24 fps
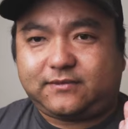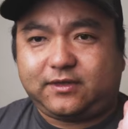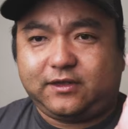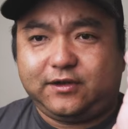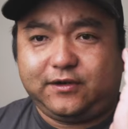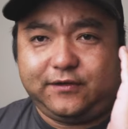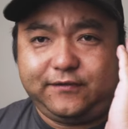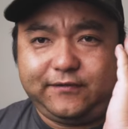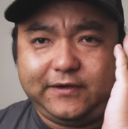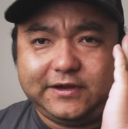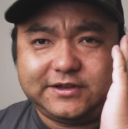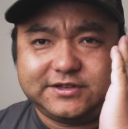
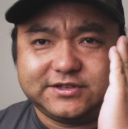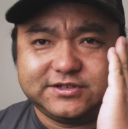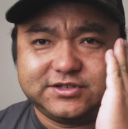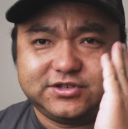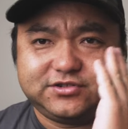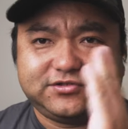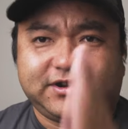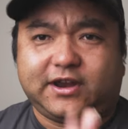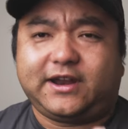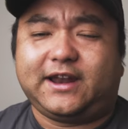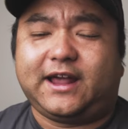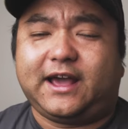You're facing
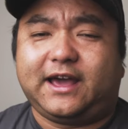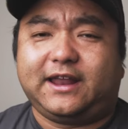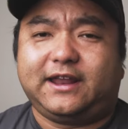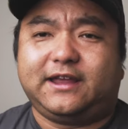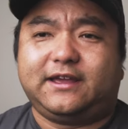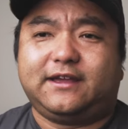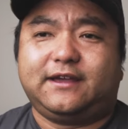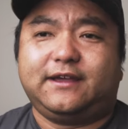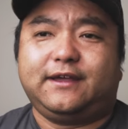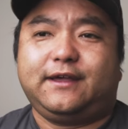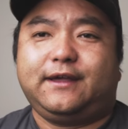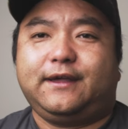straight at
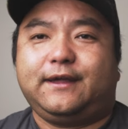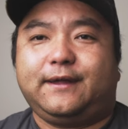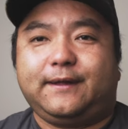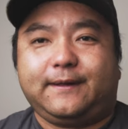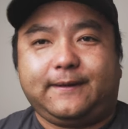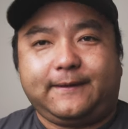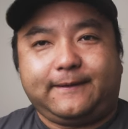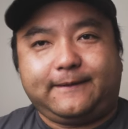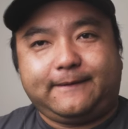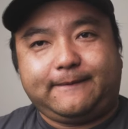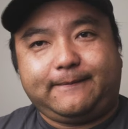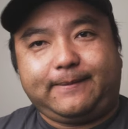it.
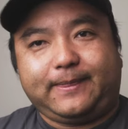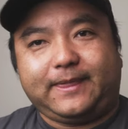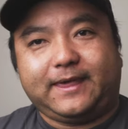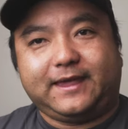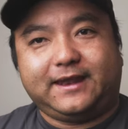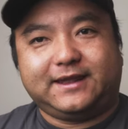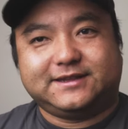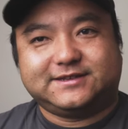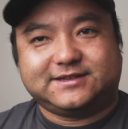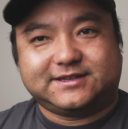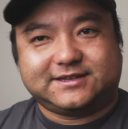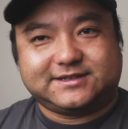
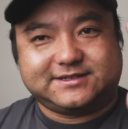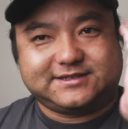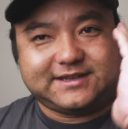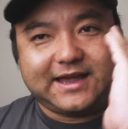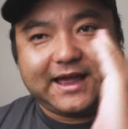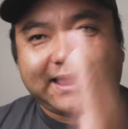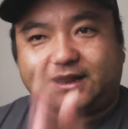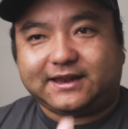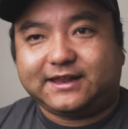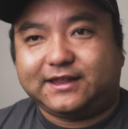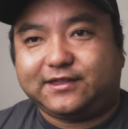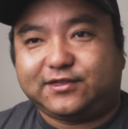It is
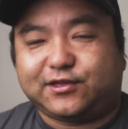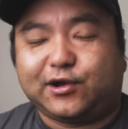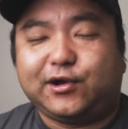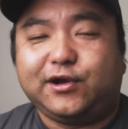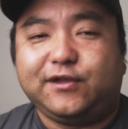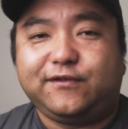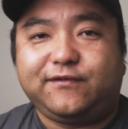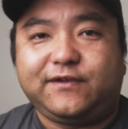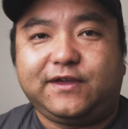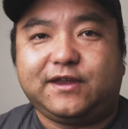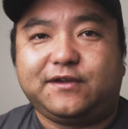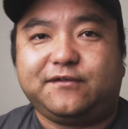exactly
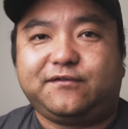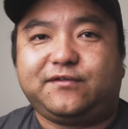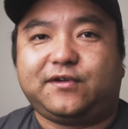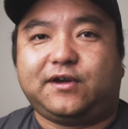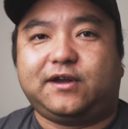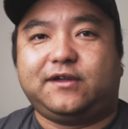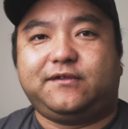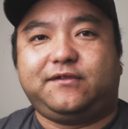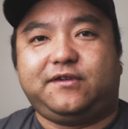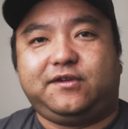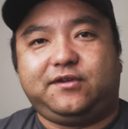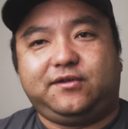30 feet in
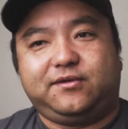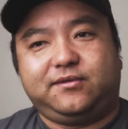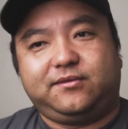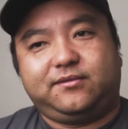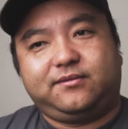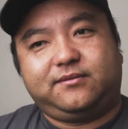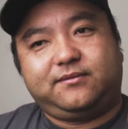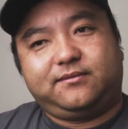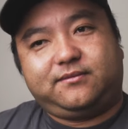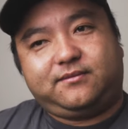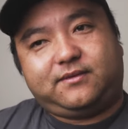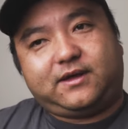front of
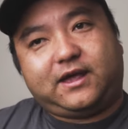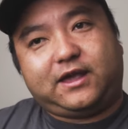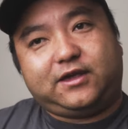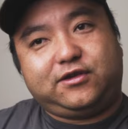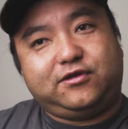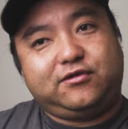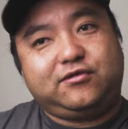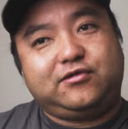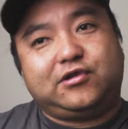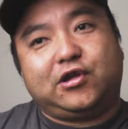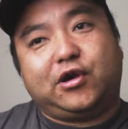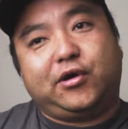you,
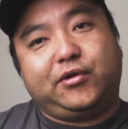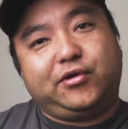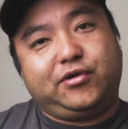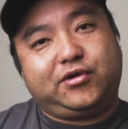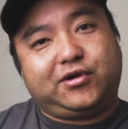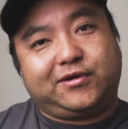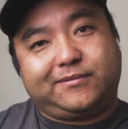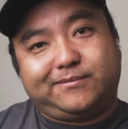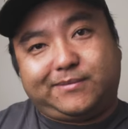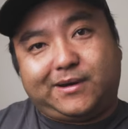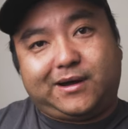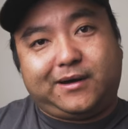and you know you
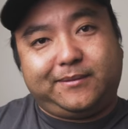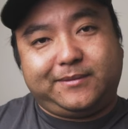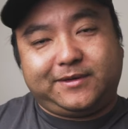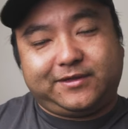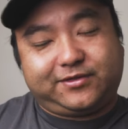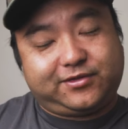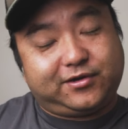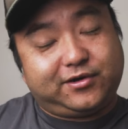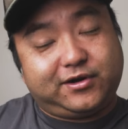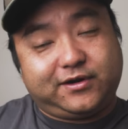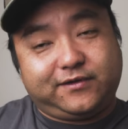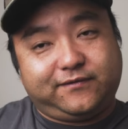can bomb
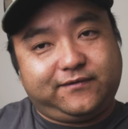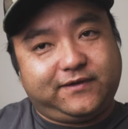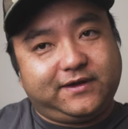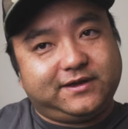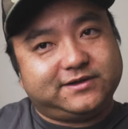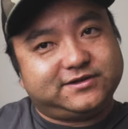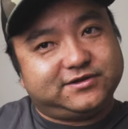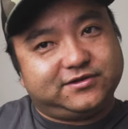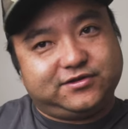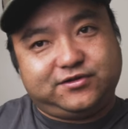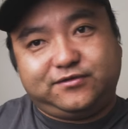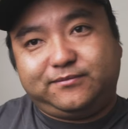it 30
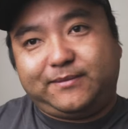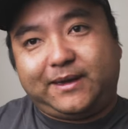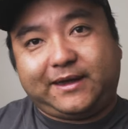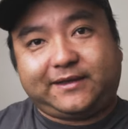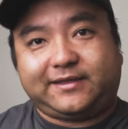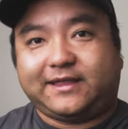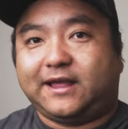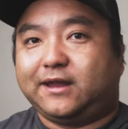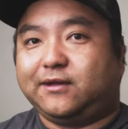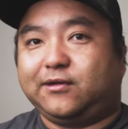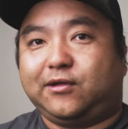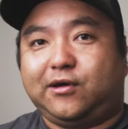feet. So you
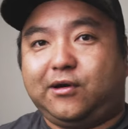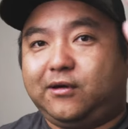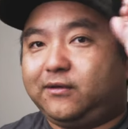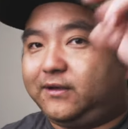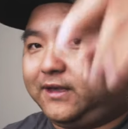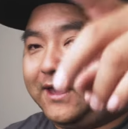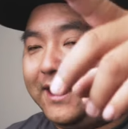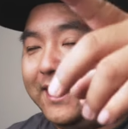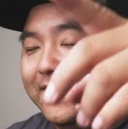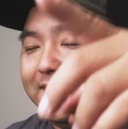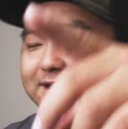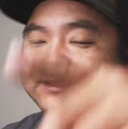make that long
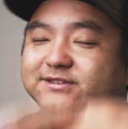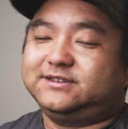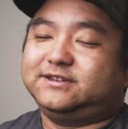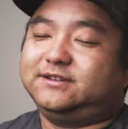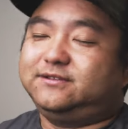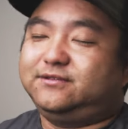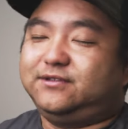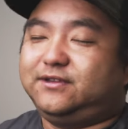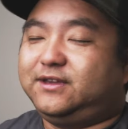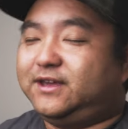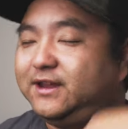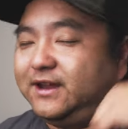cast,
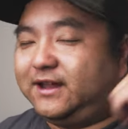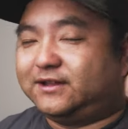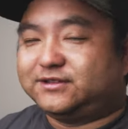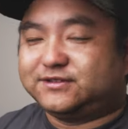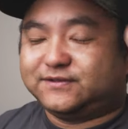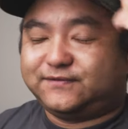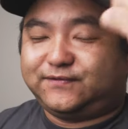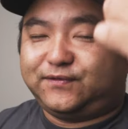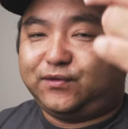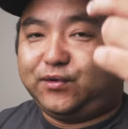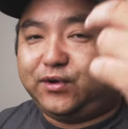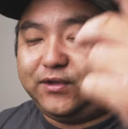and you get out
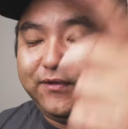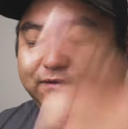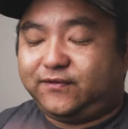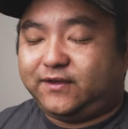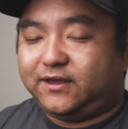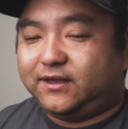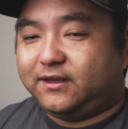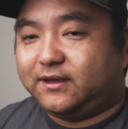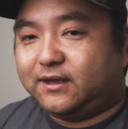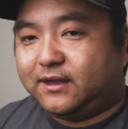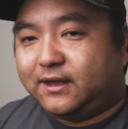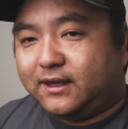to 40
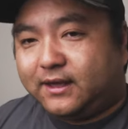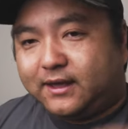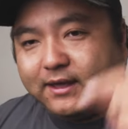feet.